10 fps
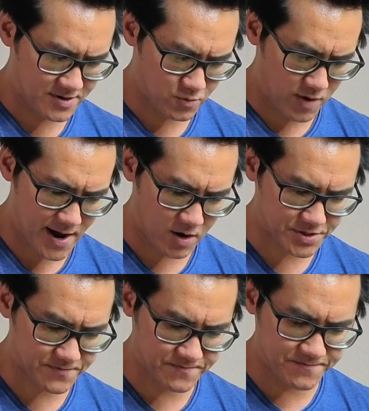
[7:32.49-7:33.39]
wow,
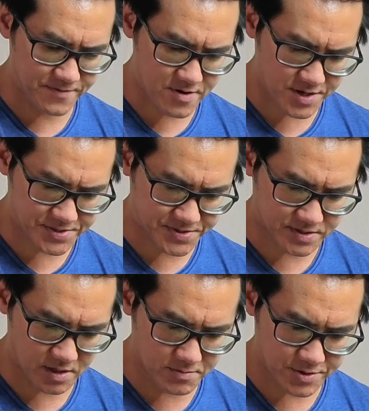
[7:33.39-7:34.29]
it's very
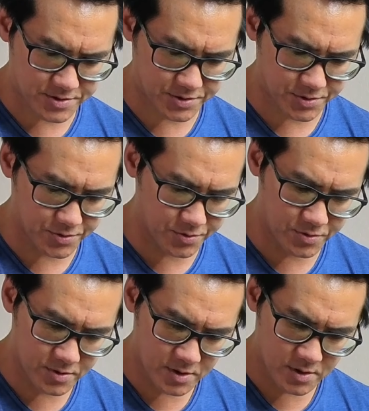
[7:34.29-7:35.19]
similar to